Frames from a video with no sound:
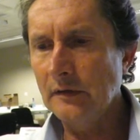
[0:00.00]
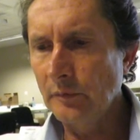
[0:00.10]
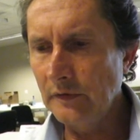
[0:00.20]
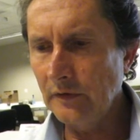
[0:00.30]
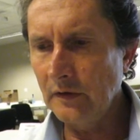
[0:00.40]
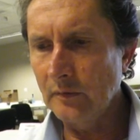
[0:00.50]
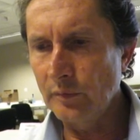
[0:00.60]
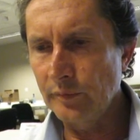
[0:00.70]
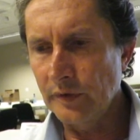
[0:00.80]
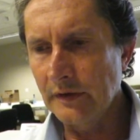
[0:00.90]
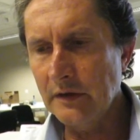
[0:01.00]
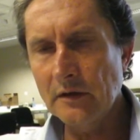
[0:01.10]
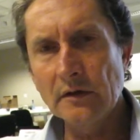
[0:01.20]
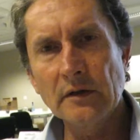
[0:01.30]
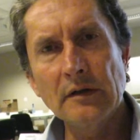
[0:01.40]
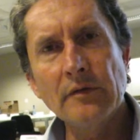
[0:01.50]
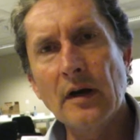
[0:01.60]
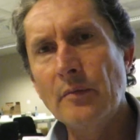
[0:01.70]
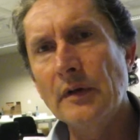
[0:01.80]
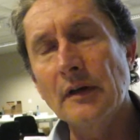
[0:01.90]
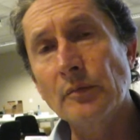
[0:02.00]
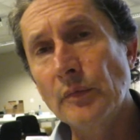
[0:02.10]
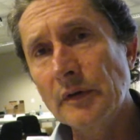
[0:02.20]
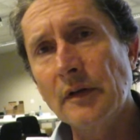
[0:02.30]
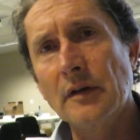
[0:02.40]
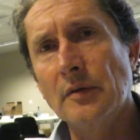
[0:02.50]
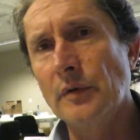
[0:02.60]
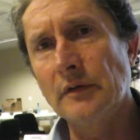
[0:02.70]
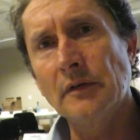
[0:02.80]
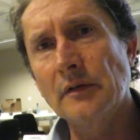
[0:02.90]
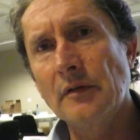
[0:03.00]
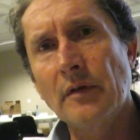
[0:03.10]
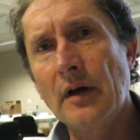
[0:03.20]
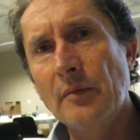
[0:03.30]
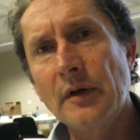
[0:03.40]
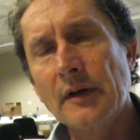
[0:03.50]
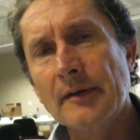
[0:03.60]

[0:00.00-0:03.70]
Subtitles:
It's missing in political environment. It's missing in the business environment.